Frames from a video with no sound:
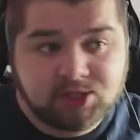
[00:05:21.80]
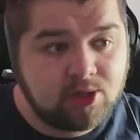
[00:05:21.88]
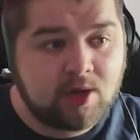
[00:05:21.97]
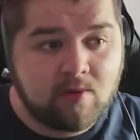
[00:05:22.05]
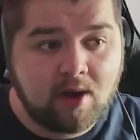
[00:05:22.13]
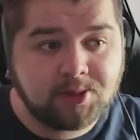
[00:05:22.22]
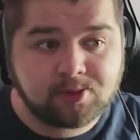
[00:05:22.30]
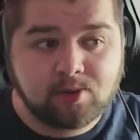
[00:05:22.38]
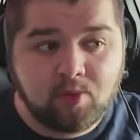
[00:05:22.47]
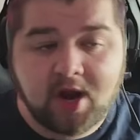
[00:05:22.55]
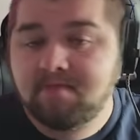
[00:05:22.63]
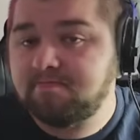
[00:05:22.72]
do go over
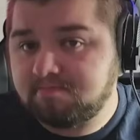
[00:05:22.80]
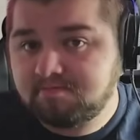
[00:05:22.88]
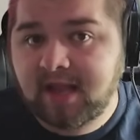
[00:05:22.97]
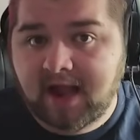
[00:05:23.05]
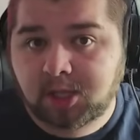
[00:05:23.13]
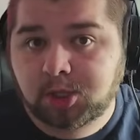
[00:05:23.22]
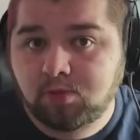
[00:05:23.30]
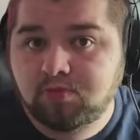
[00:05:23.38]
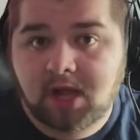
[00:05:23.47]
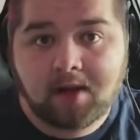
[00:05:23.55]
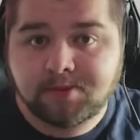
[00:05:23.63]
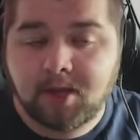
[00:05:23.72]
and win the actual
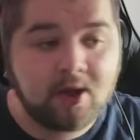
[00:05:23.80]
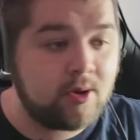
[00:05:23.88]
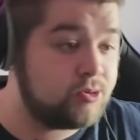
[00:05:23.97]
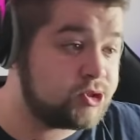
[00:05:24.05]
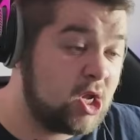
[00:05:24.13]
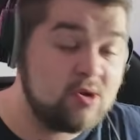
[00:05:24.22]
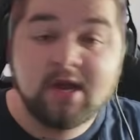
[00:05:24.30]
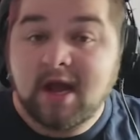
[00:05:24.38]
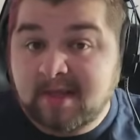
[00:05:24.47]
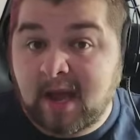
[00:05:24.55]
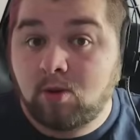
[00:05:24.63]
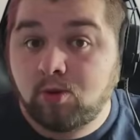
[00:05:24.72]
cup final, so
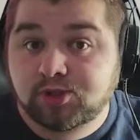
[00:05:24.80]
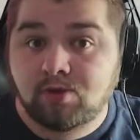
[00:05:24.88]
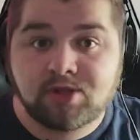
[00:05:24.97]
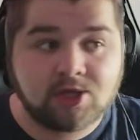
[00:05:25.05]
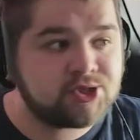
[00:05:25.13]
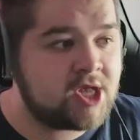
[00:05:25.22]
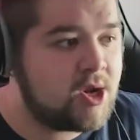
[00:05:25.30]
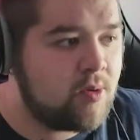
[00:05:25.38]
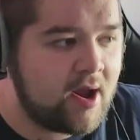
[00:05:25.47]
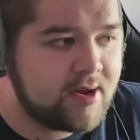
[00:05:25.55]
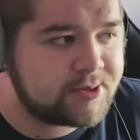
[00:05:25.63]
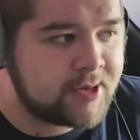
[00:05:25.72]
that also does say
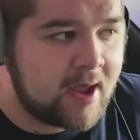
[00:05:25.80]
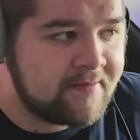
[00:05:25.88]
quite a fair